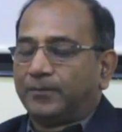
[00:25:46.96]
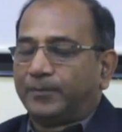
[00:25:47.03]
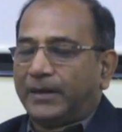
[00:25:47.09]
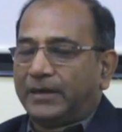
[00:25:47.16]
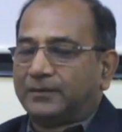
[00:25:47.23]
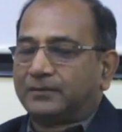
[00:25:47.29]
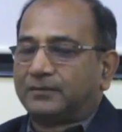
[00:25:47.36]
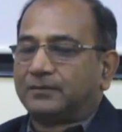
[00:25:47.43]

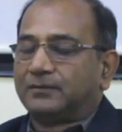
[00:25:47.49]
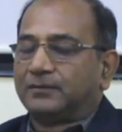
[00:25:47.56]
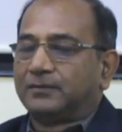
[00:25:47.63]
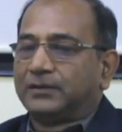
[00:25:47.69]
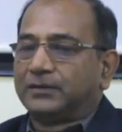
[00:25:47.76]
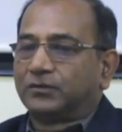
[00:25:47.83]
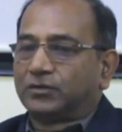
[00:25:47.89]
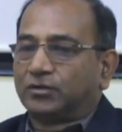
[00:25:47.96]
but
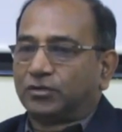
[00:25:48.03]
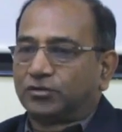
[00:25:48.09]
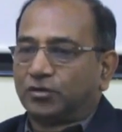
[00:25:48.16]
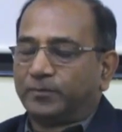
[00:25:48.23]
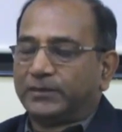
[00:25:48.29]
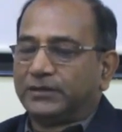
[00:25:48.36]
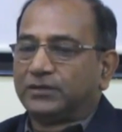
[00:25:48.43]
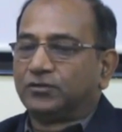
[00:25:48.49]
it was also
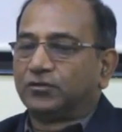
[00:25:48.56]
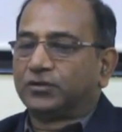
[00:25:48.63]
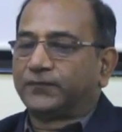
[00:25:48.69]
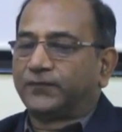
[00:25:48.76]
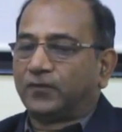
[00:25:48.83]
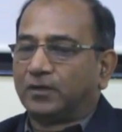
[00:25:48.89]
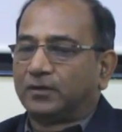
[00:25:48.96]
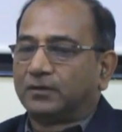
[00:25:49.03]
being used
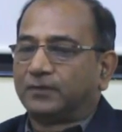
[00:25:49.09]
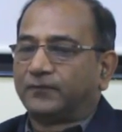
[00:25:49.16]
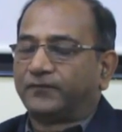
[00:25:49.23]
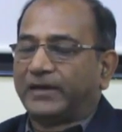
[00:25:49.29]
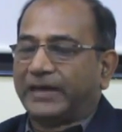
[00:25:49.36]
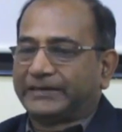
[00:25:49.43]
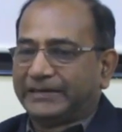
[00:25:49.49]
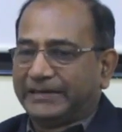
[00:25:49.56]
for
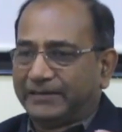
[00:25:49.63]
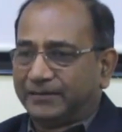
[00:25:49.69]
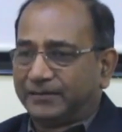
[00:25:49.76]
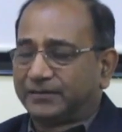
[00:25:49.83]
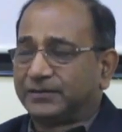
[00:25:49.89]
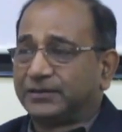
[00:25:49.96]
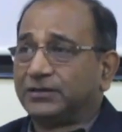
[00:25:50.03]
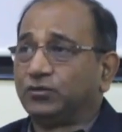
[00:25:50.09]
fracking
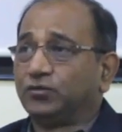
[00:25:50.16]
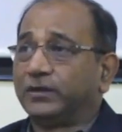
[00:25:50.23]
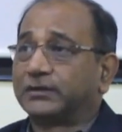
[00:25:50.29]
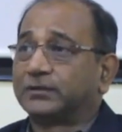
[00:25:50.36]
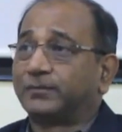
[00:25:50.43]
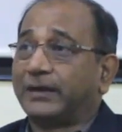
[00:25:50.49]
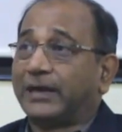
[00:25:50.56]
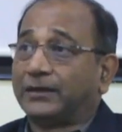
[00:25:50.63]
industry in
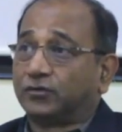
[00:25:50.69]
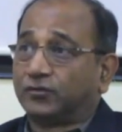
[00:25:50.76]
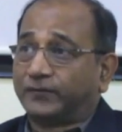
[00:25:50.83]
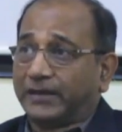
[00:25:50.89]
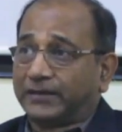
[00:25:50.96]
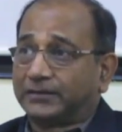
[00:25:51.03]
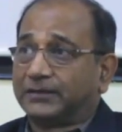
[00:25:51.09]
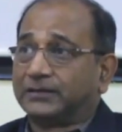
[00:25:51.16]
US by
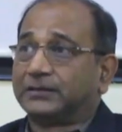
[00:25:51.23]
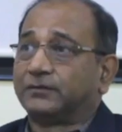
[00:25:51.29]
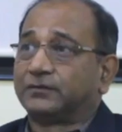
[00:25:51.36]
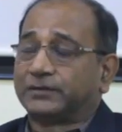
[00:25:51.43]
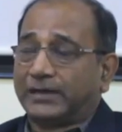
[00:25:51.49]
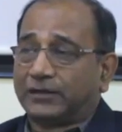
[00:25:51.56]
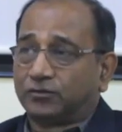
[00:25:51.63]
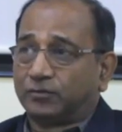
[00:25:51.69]
hydrofracturing. They were
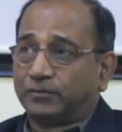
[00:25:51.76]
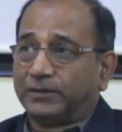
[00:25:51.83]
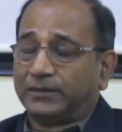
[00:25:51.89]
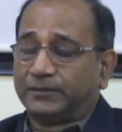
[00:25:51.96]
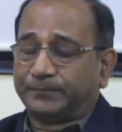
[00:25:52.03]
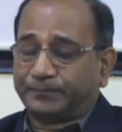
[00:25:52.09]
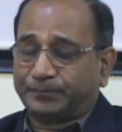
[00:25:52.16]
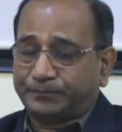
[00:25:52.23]
trying to
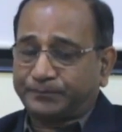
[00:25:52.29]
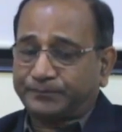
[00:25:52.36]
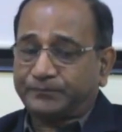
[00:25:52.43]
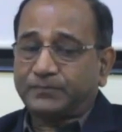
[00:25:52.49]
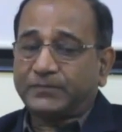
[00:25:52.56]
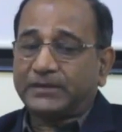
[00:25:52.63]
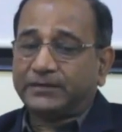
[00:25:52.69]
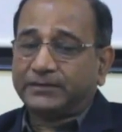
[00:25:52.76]
bring
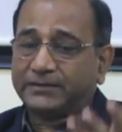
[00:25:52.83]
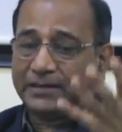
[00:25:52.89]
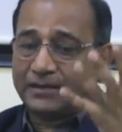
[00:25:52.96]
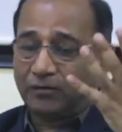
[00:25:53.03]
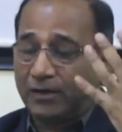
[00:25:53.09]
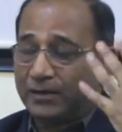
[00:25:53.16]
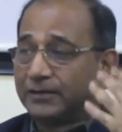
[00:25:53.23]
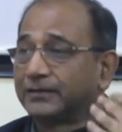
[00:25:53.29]
shale
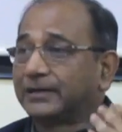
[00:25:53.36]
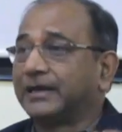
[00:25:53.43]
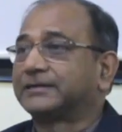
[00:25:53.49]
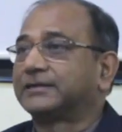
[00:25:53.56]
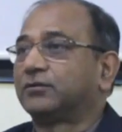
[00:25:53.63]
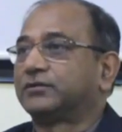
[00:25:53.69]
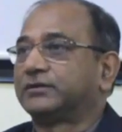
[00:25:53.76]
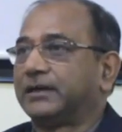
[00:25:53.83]
oil and
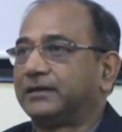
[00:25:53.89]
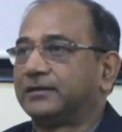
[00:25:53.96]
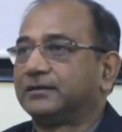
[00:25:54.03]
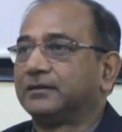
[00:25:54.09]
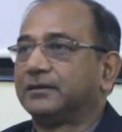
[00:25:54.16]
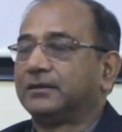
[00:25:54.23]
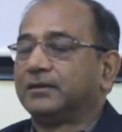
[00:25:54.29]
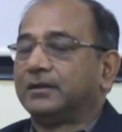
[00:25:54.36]
gas outside.
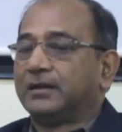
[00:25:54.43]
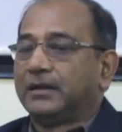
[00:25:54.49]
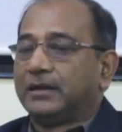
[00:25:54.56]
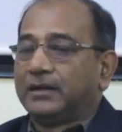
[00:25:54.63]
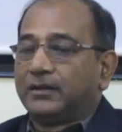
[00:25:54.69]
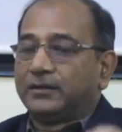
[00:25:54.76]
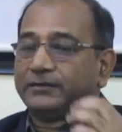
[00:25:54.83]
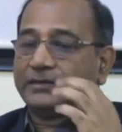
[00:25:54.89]

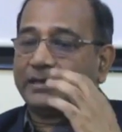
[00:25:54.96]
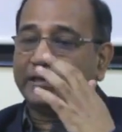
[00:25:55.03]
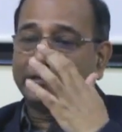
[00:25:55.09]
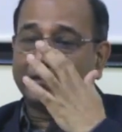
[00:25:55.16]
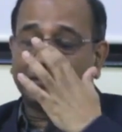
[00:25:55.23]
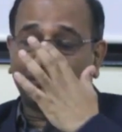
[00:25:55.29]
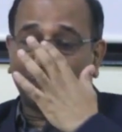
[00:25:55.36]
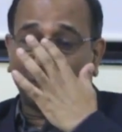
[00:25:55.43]
There,
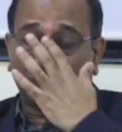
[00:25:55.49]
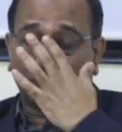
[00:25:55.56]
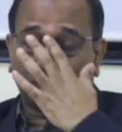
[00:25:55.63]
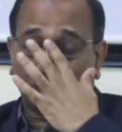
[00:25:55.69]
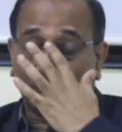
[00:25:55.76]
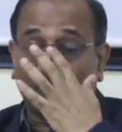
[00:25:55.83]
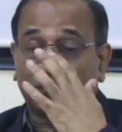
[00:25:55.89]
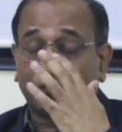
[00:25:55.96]
this
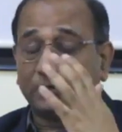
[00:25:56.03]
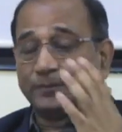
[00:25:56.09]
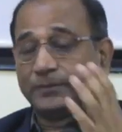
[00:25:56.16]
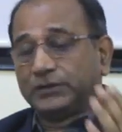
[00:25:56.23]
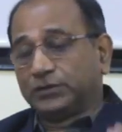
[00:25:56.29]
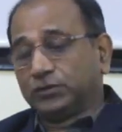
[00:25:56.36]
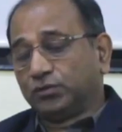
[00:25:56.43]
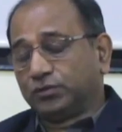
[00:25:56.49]
product was
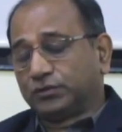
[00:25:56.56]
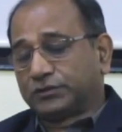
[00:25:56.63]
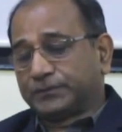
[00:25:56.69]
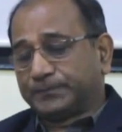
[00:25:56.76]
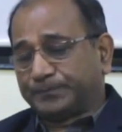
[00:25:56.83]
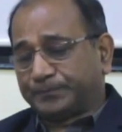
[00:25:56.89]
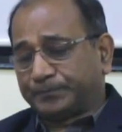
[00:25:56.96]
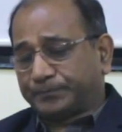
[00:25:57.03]
being used,
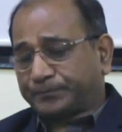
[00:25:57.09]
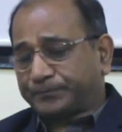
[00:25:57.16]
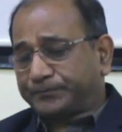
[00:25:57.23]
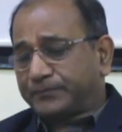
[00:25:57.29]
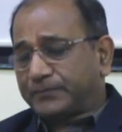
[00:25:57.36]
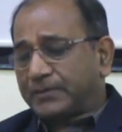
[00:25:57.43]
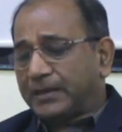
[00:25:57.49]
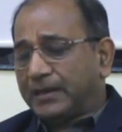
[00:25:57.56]

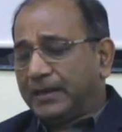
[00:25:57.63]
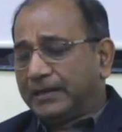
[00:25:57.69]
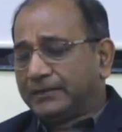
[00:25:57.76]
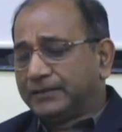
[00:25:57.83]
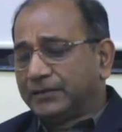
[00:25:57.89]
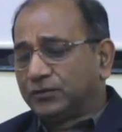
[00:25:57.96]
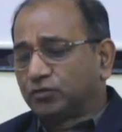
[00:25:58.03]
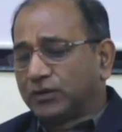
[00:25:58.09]
and
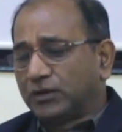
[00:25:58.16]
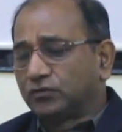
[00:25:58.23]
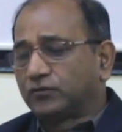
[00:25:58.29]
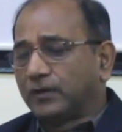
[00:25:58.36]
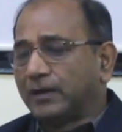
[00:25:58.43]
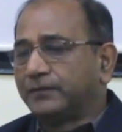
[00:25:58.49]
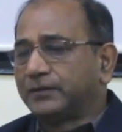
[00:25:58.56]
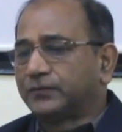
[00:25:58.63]
then
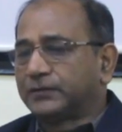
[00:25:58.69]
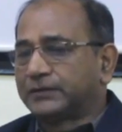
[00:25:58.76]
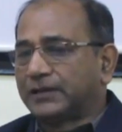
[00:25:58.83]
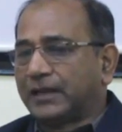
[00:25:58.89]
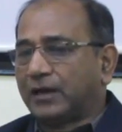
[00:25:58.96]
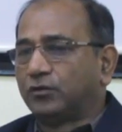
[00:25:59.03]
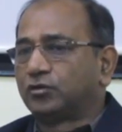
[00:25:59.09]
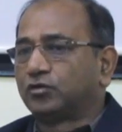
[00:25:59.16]
2012, it was
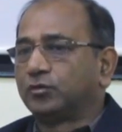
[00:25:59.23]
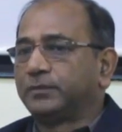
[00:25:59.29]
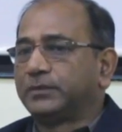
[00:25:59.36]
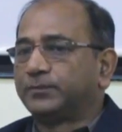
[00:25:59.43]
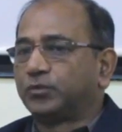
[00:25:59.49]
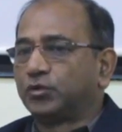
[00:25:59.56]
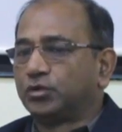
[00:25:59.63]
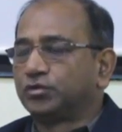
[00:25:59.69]
allowed to be
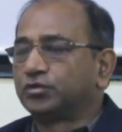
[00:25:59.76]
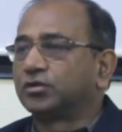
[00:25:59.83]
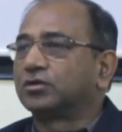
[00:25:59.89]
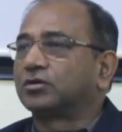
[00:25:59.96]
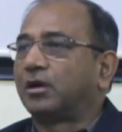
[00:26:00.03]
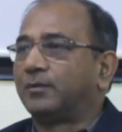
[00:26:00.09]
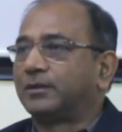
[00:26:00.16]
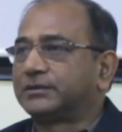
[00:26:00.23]
produced on
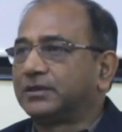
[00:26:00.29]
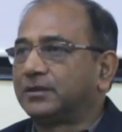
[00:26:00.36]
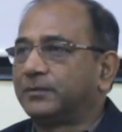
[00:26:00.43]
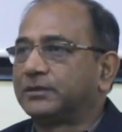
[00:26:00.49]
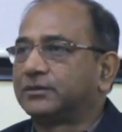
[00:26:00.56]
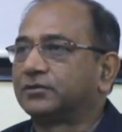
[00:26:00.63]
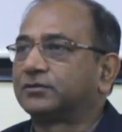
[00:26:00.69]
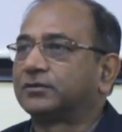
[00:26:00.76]
commercial
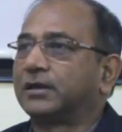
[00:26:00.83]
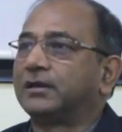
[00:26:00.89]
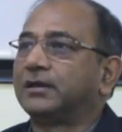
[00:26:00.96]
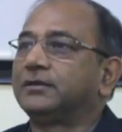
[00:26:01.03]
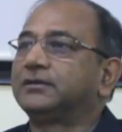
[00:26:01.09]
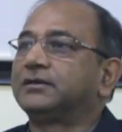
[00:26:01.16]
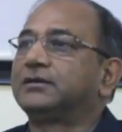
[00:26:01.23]
basis. Suddenly, the